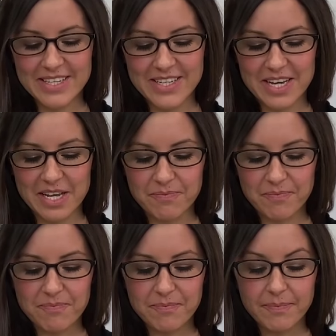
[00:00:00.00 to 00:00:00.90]

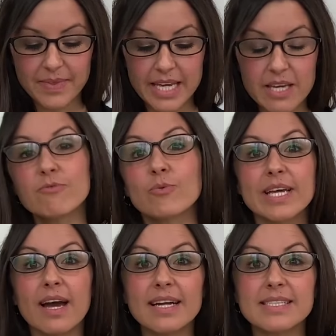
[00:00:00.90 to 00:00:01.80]
Good. If we
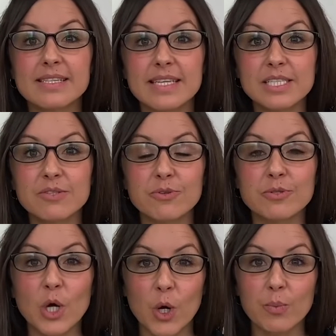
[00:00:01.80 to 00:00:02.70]
cut these
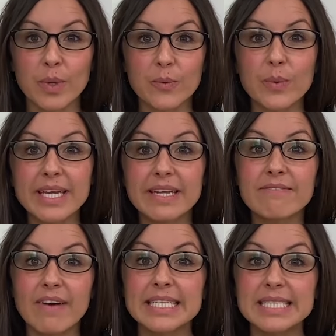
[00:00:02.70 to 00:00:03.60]
fruits open, we can
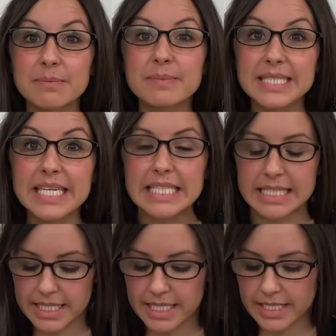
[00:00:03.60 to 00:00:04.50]
find some
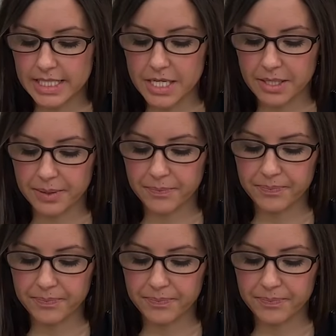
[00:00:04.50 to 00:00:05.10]
seeds. Let's look.